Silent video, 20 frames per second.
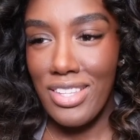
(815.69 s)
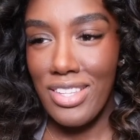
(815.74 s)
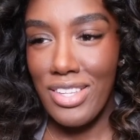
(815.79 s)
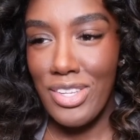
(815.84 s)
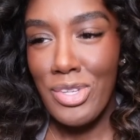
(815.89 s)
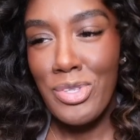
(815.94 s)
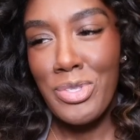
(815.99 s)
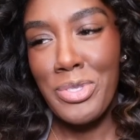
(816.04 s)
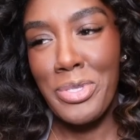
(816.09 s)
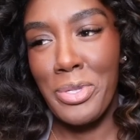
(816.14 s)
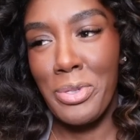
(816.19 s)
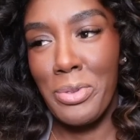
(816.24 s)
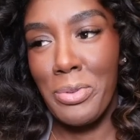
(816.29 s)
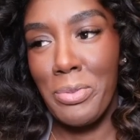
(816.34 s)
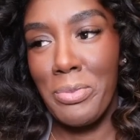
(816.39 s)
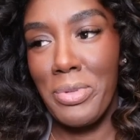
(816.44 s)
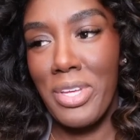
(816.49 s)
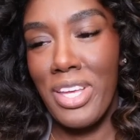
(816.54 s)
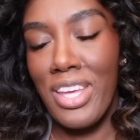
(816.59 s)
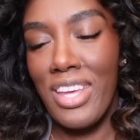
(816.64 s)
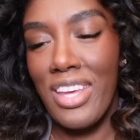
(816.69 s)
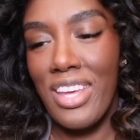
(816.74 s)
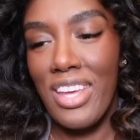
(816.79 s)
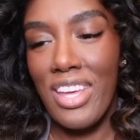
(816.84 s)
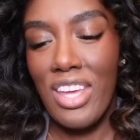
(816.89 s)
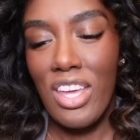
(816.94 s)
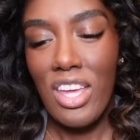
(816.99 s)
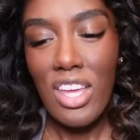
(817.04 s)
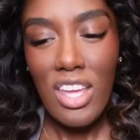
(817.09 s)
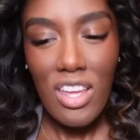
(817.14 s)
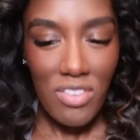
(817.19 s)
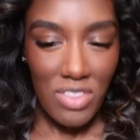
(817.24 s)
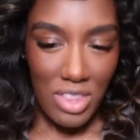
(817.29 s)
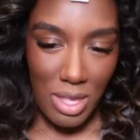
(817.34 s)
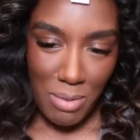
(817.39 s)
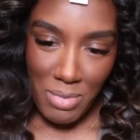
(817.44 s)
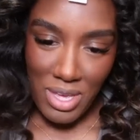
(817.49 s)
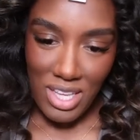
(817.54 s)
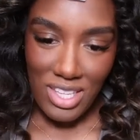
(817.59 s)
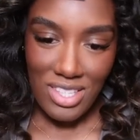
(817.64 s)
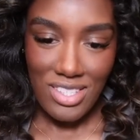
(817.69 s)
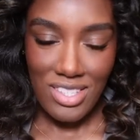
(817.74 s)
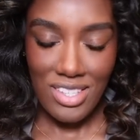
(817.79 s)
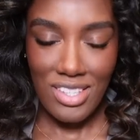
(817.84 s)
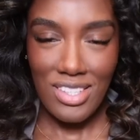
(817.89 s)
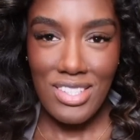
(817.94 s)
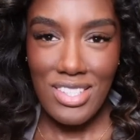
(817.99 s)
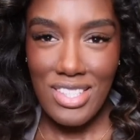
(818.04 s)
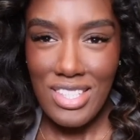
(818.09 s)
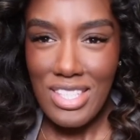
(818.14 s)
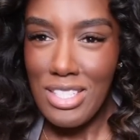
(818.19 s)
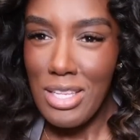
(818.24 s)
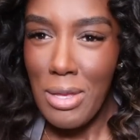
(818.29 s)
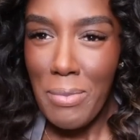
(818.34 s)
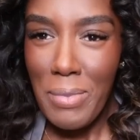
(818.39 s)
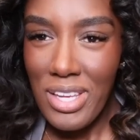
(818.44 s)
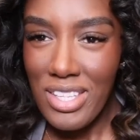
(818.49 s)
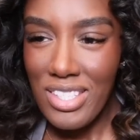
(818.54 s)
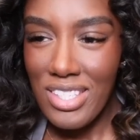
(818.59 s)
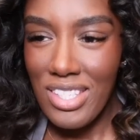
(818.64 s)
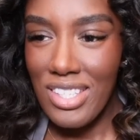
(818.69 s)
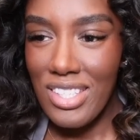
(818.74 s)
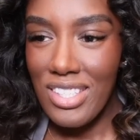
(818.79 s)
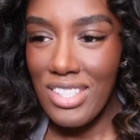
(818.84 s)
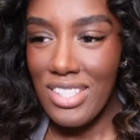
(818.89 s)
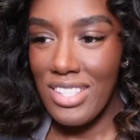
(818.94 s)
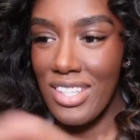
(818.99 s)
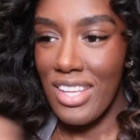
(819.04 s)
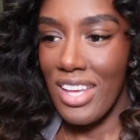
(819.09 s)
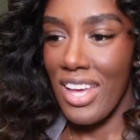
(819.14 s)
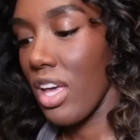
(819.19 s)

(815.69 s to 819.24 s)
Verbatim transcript: YouTube. If that makes sense. Does that make sense?